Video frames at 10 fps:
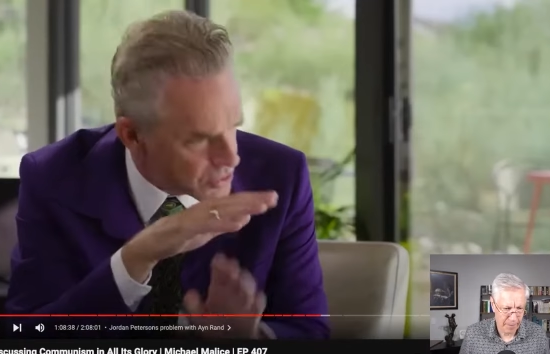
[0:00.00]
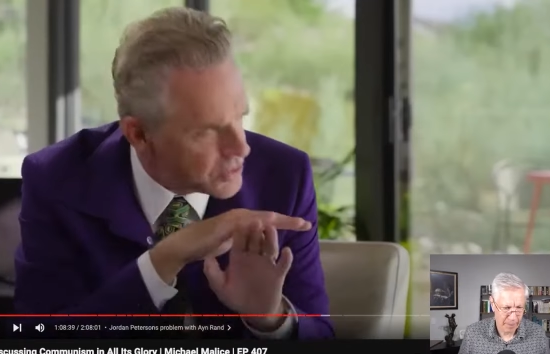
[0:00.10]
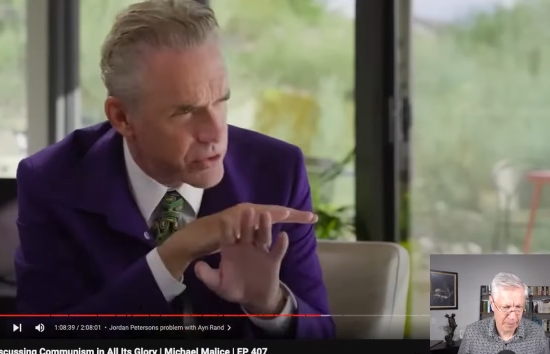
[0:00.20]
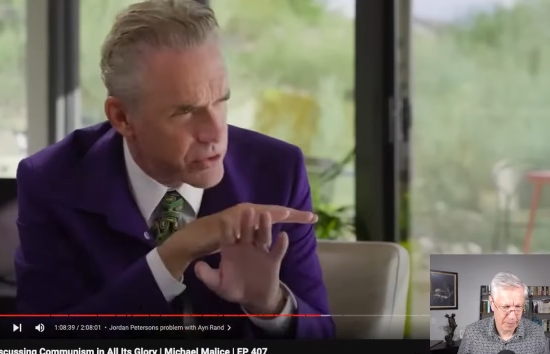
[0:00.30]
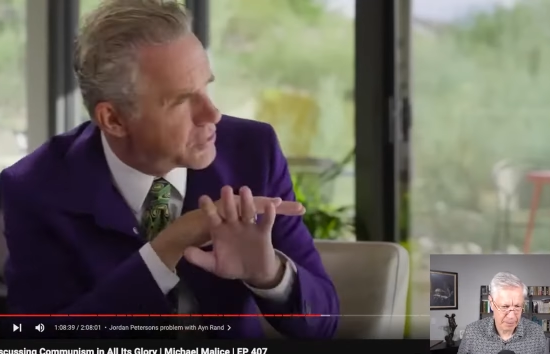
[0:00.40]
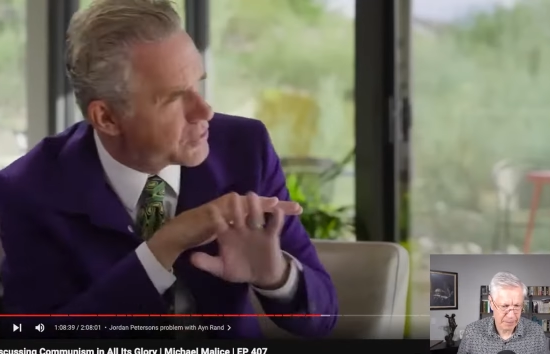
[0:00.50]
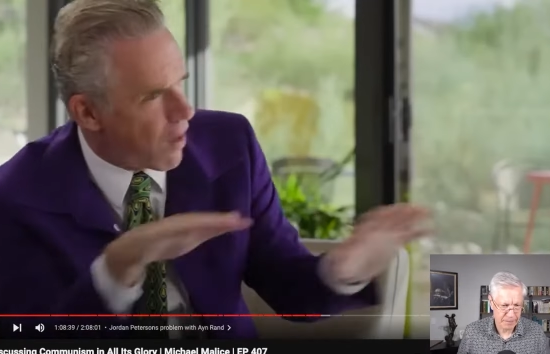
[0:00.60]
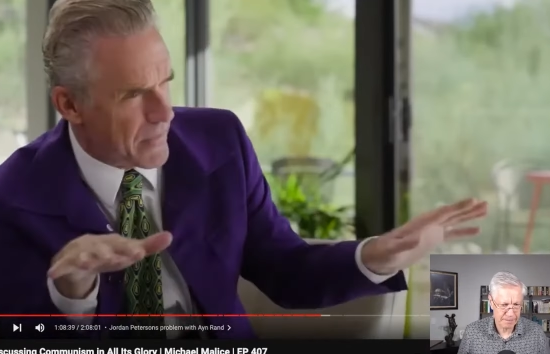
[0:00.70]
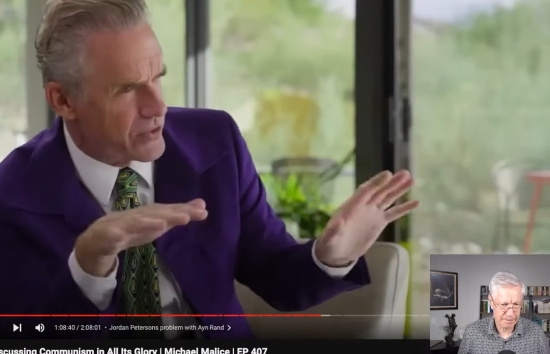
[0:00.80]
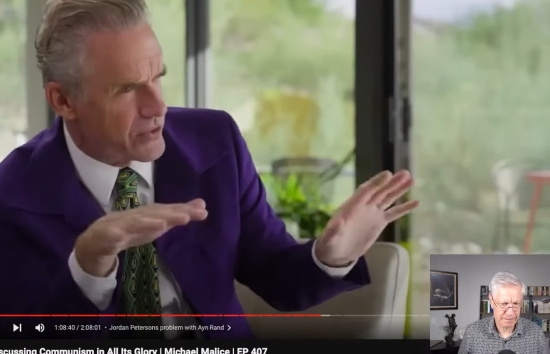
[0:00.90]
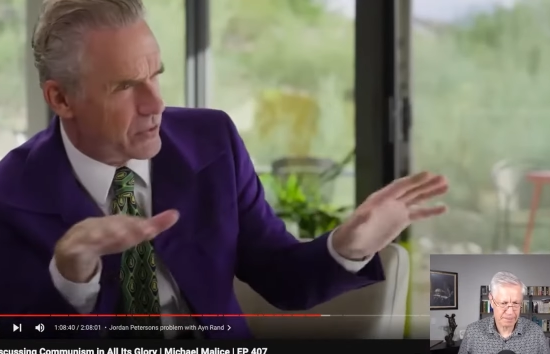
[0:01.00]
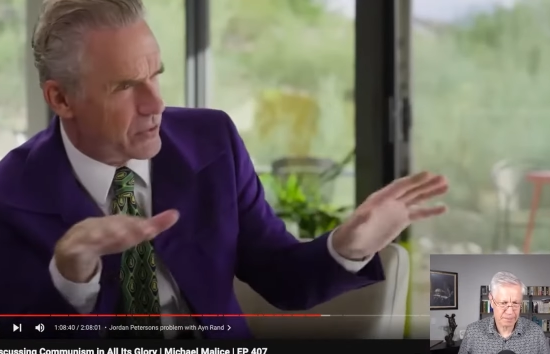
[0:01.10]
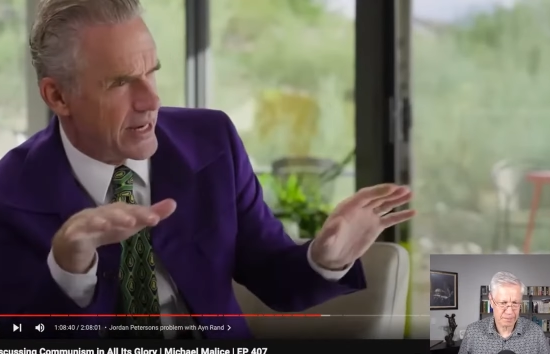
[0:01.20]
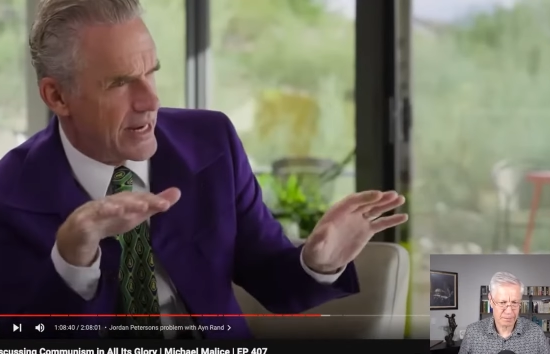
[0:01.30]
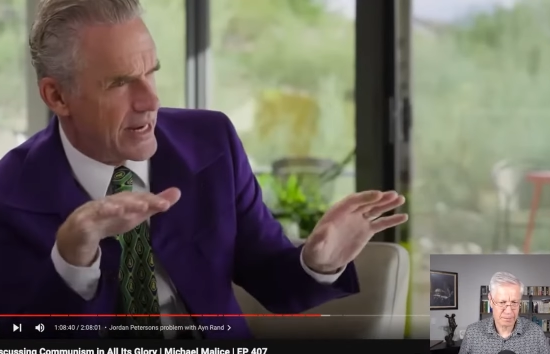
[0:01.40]
Speaker 1: stop me as soon as I get any of
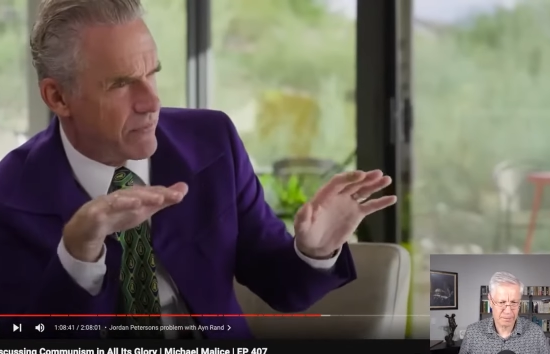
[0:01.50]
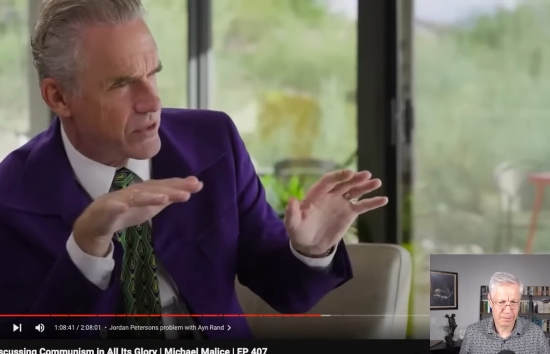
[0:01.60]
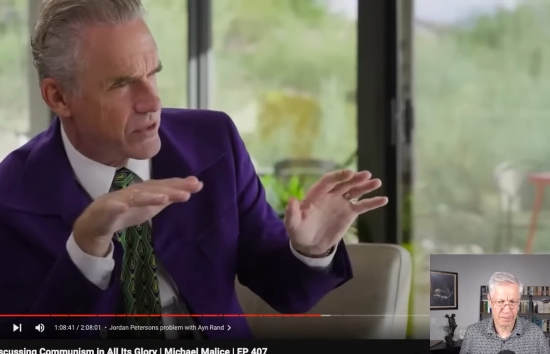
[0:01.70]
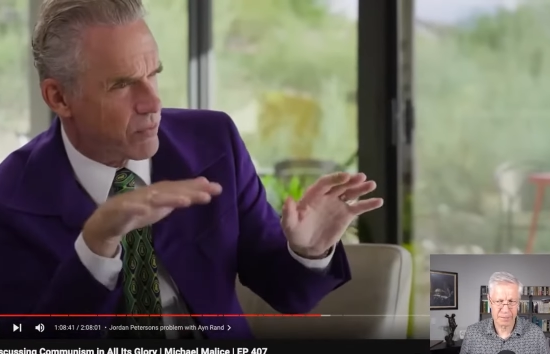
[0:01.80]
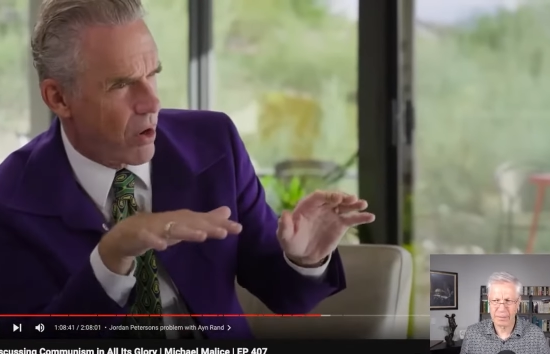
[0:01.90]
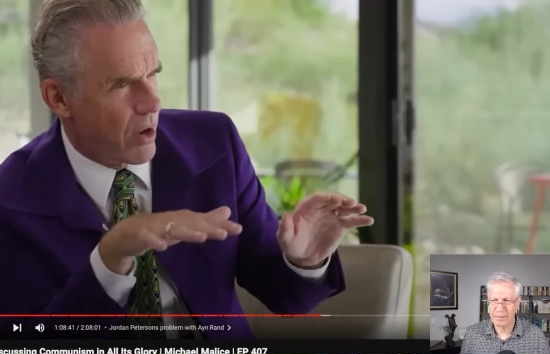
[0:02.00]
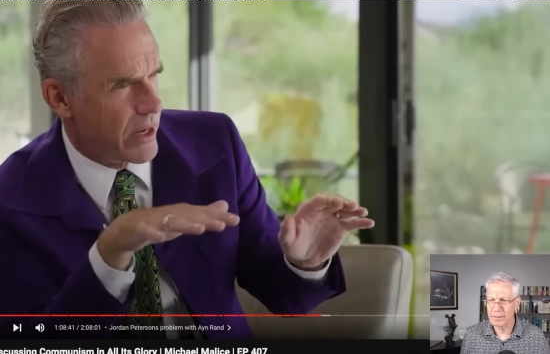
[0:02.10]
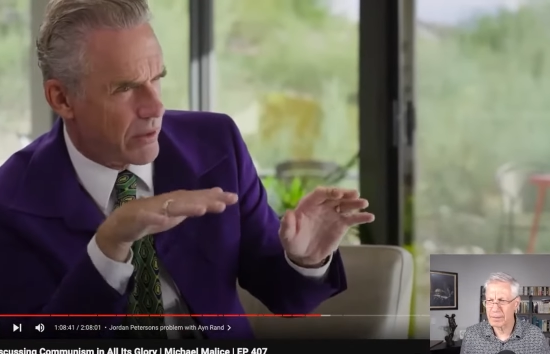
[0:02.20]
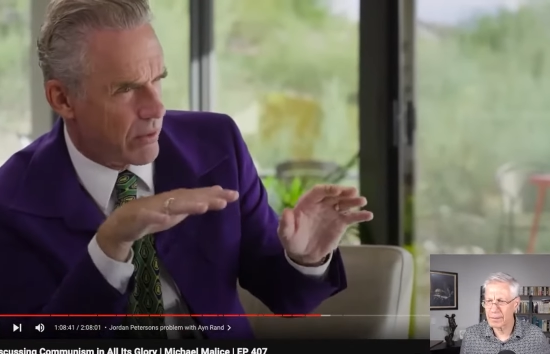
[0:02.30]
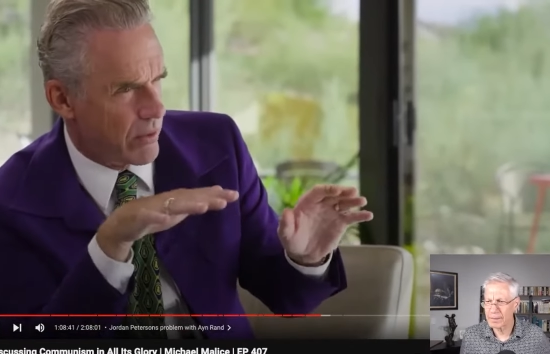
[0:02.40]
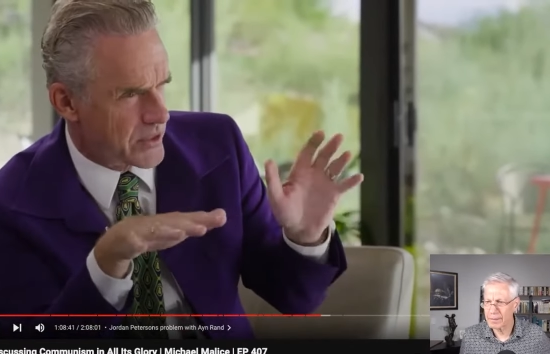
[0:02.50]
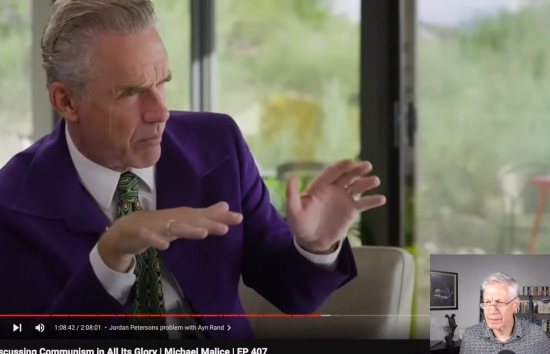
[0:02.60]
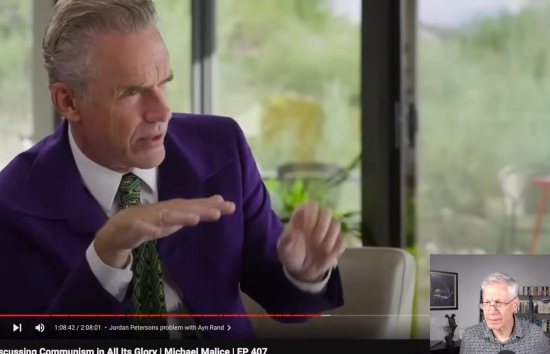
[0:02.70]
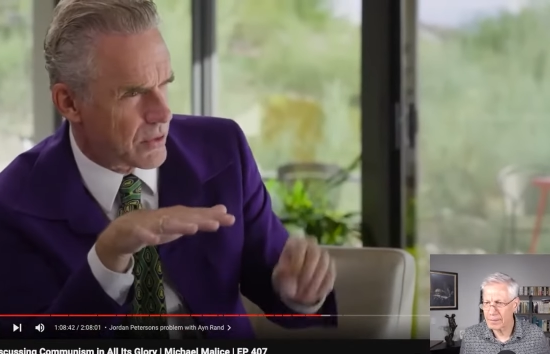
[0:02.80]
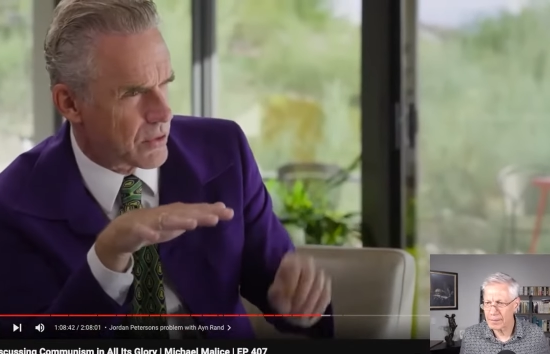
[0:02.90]
this wrong or in some way you don't
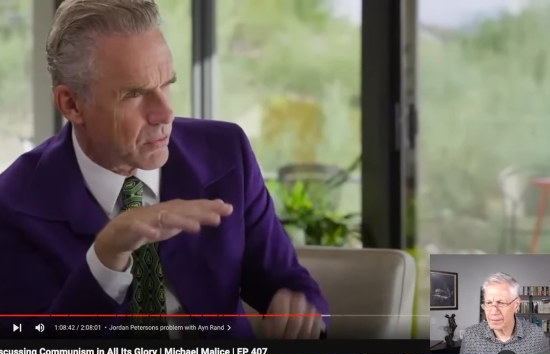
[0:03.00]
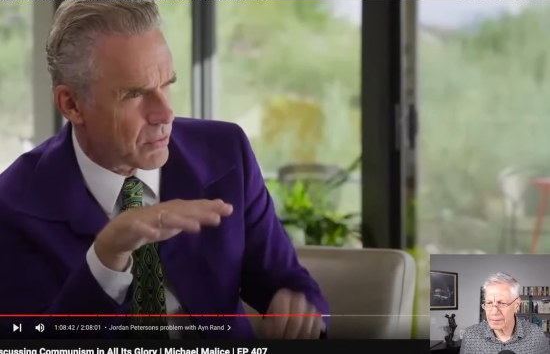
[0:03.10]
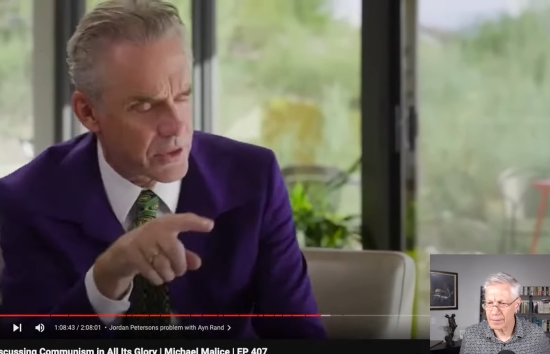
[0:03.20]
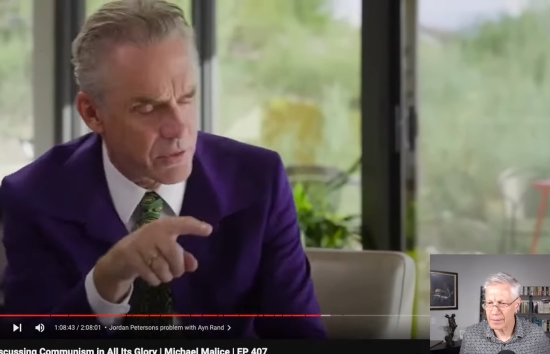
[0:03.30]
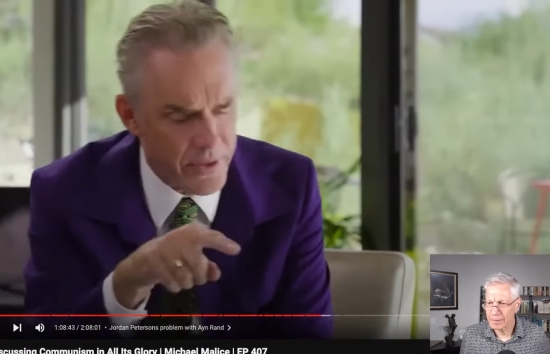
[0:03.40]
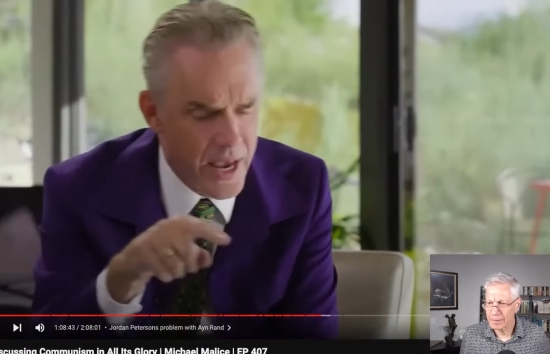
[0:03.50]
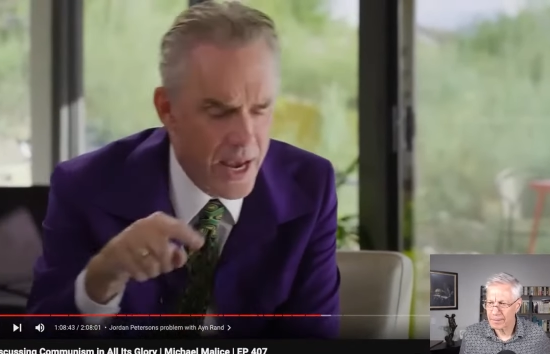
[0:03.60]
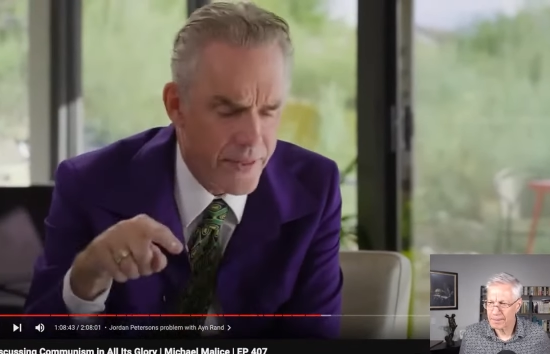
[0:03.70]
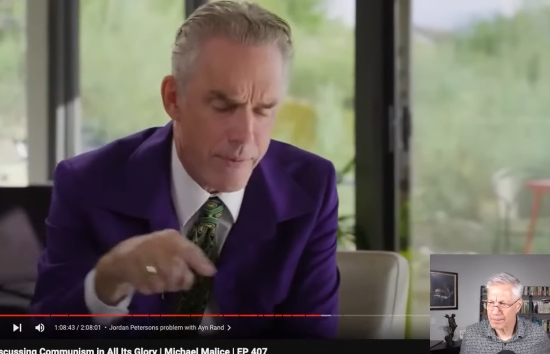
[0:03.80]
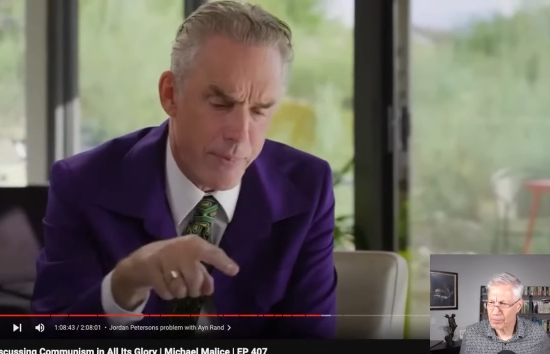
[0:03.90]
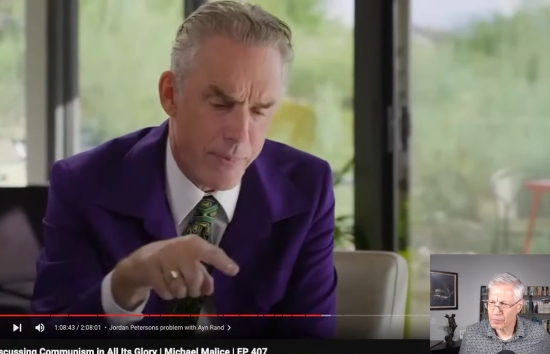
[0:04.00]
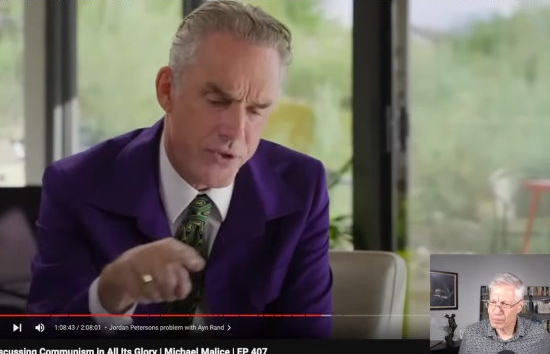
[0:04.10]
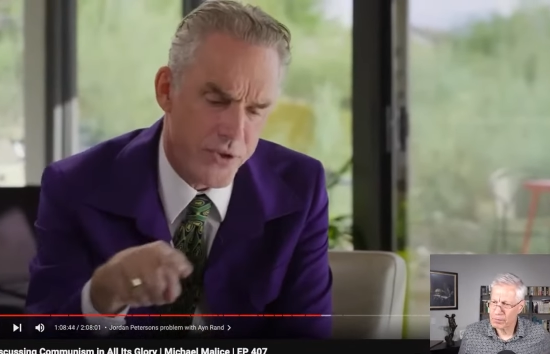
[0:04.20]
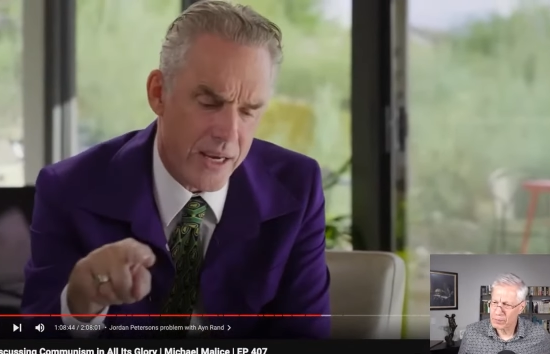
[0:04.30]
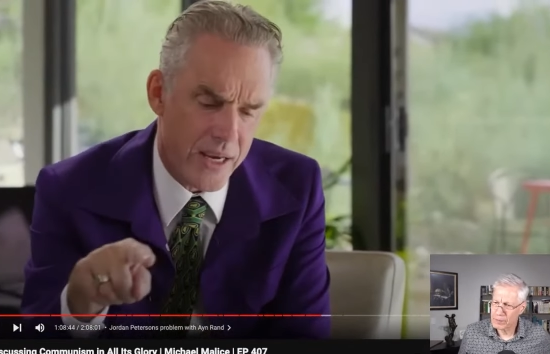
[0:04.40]
disagree with. They're pursuing
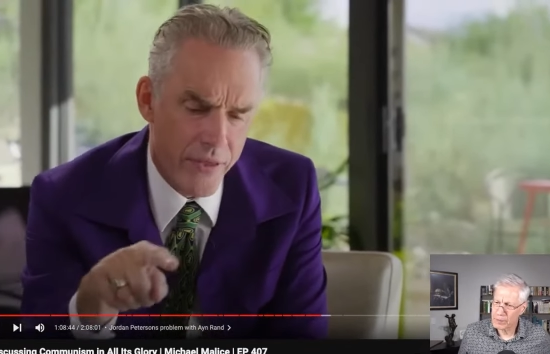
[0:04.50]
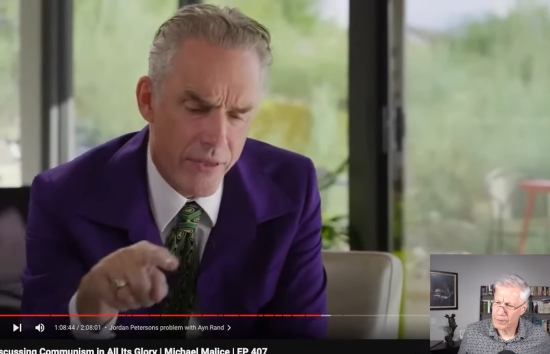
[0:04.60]
their own